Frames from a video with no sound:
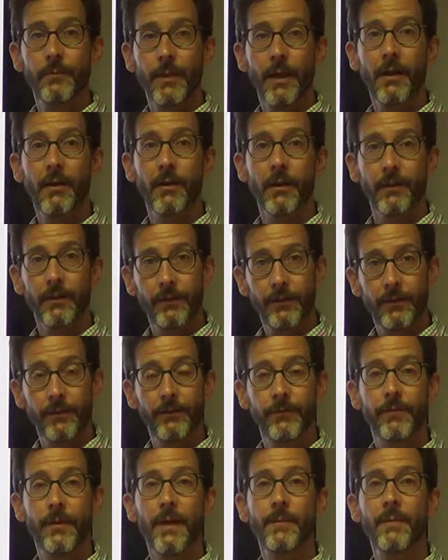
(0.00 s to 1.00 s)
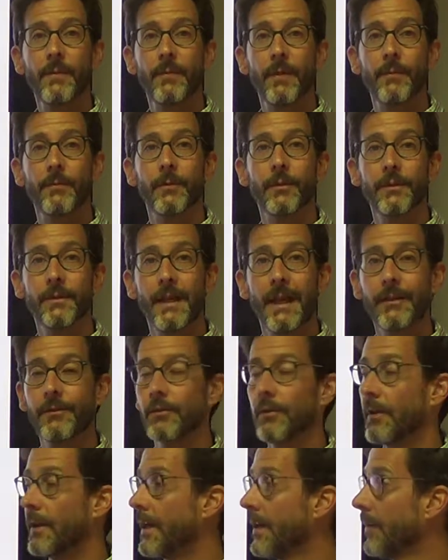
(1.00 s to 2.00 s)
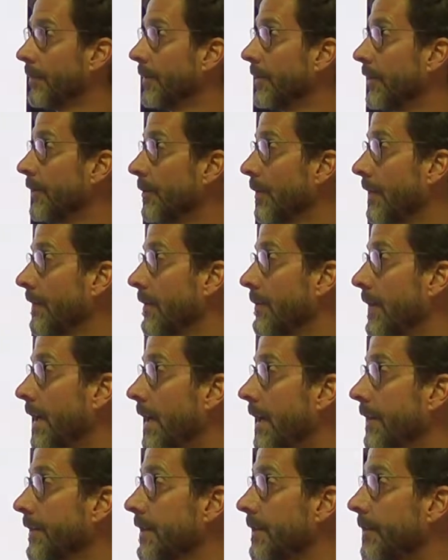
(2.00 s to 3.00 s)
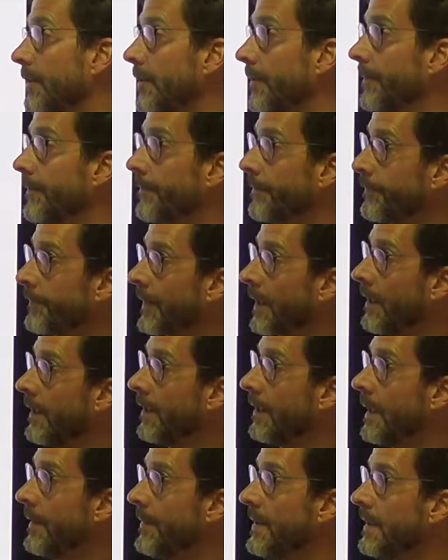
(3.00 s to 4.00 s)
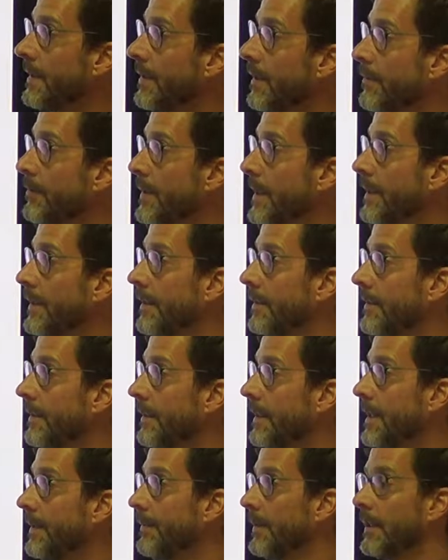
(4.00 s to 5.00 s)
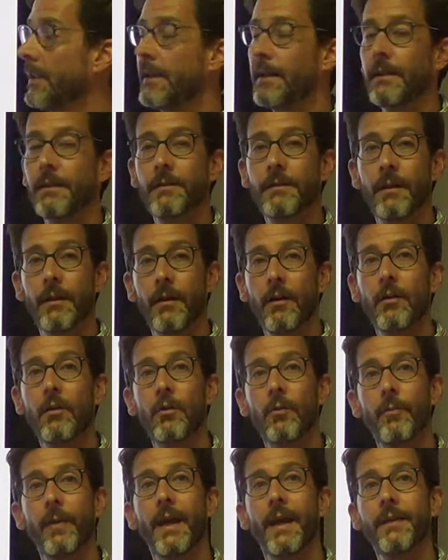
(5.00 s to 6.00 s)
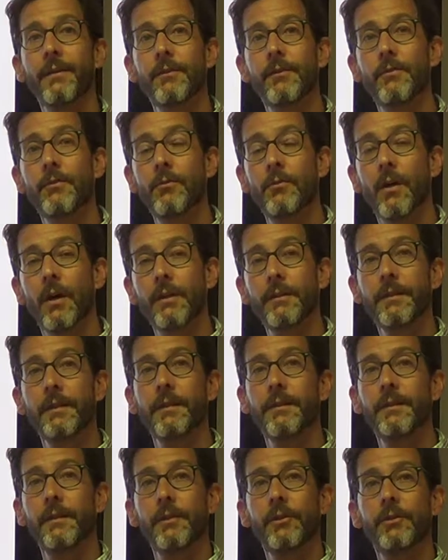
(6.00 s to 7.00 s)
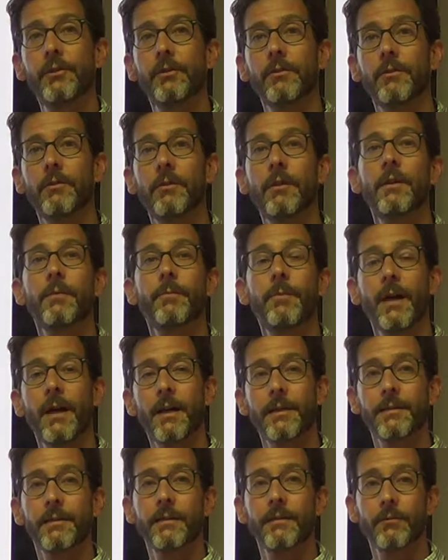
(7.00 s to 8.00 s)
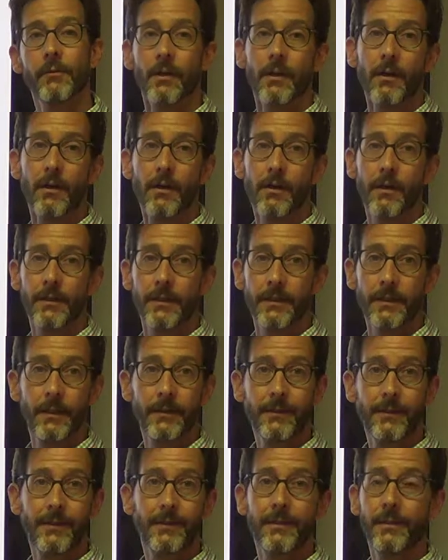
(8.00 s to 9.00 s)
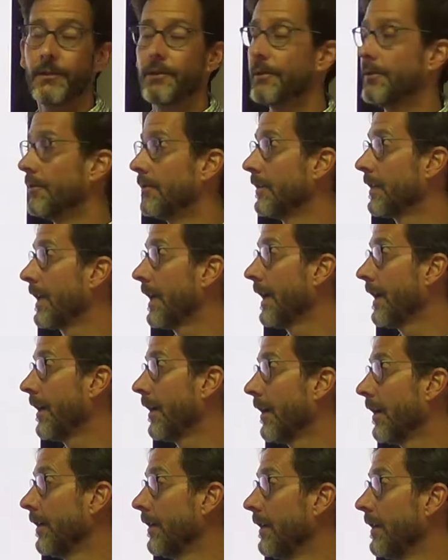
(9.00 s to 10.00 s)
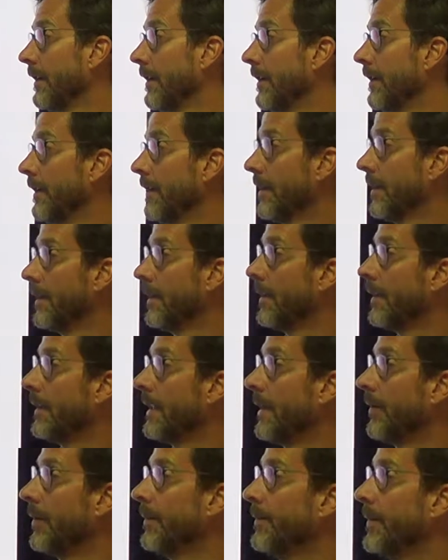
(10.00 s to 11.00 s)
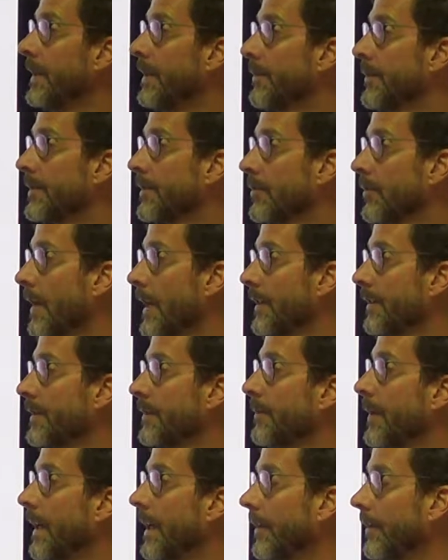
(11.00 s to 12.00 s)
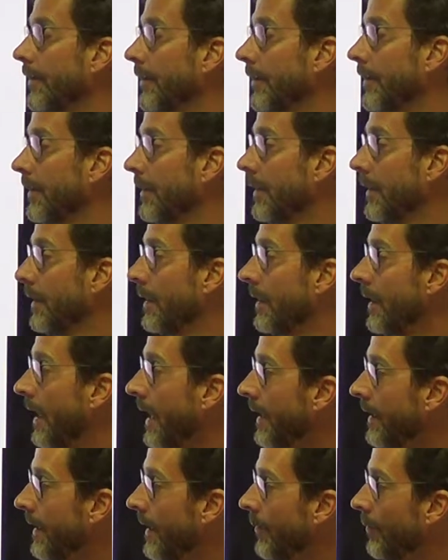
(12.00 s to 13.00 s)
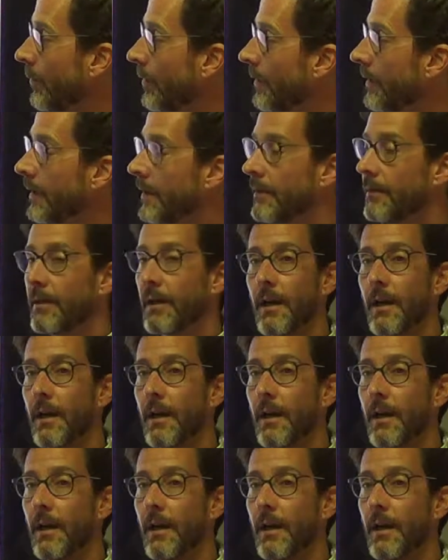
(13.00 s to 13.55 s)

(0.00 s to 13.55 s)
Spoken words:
parents, family members, natural helpers wherever possible. They be committed to keeping kids at home and to unconditional positive regard and unconditional care. They would be strengths-based, and they would